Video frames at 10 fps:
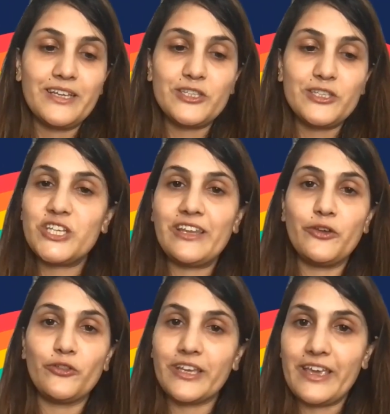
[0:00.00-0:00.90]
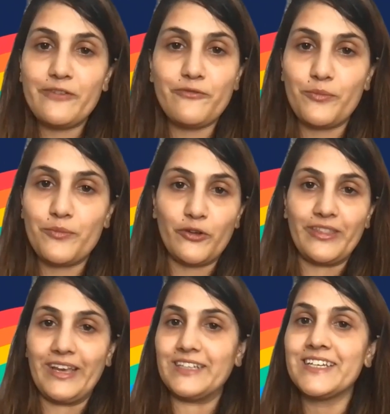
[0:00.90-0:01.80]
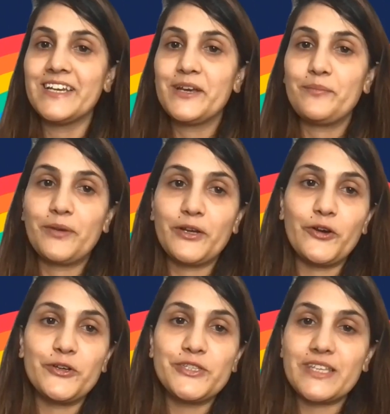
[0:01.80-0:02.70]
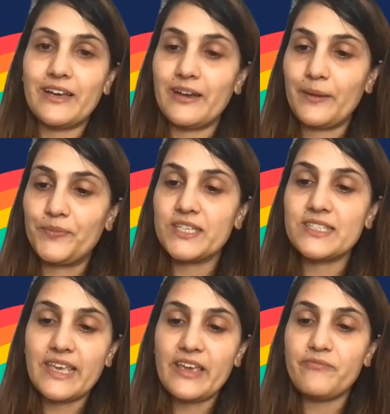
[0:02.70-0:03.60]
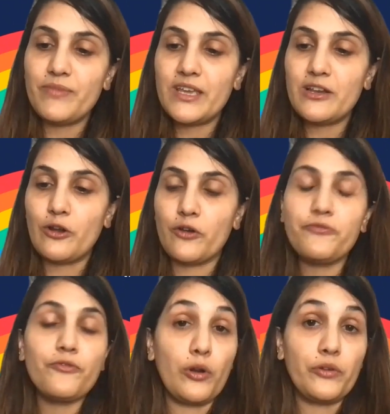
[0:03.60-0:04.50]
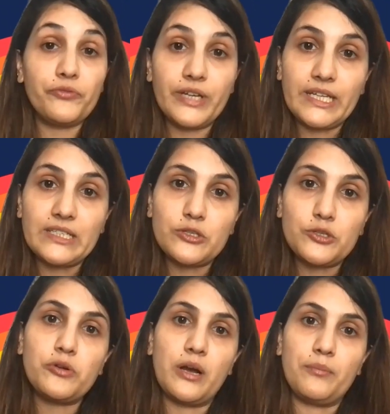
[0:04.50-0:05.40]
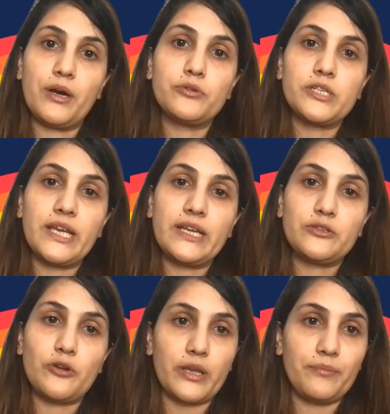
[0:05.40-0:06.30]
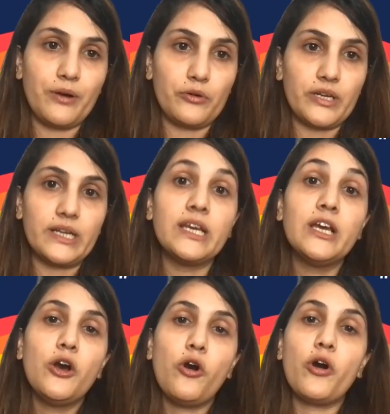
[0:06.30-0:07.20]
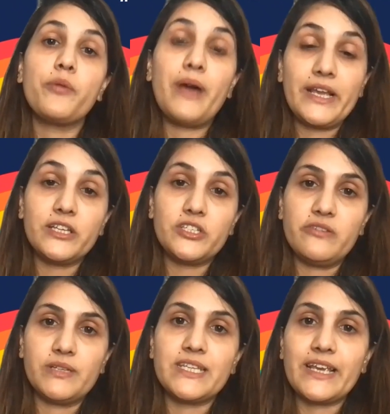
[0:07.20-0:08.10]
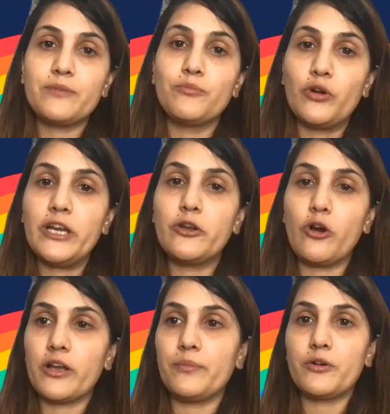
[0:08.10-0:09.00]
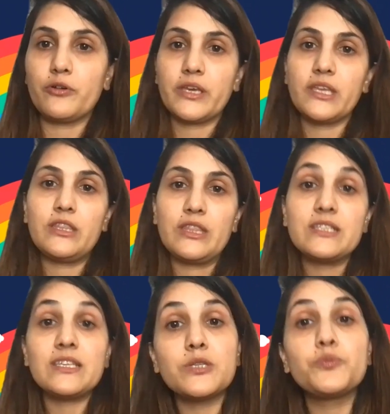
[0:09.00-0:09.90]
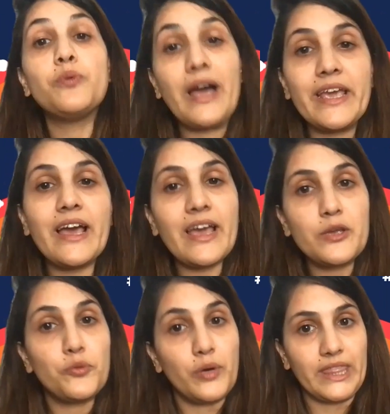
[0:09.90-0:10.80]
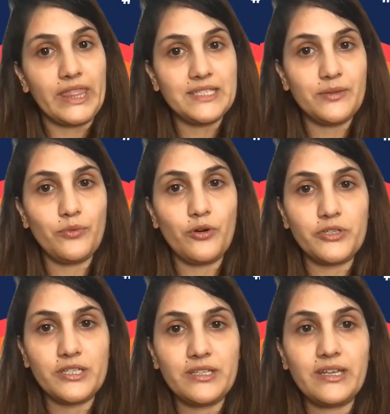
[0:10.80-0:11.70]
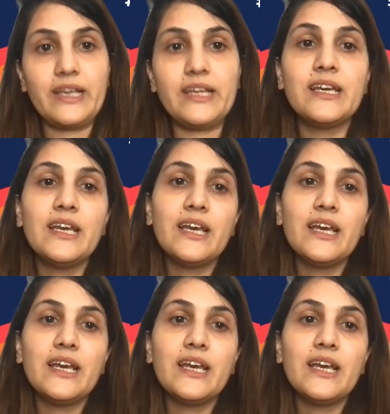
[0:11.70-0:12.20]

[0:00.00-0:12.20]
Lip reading: is a cherry on the cake for me on that, because this gave me a lot of confidence to come out and talk about it on my achievements. I can boldly talk about, okay, this is why I won this award, right?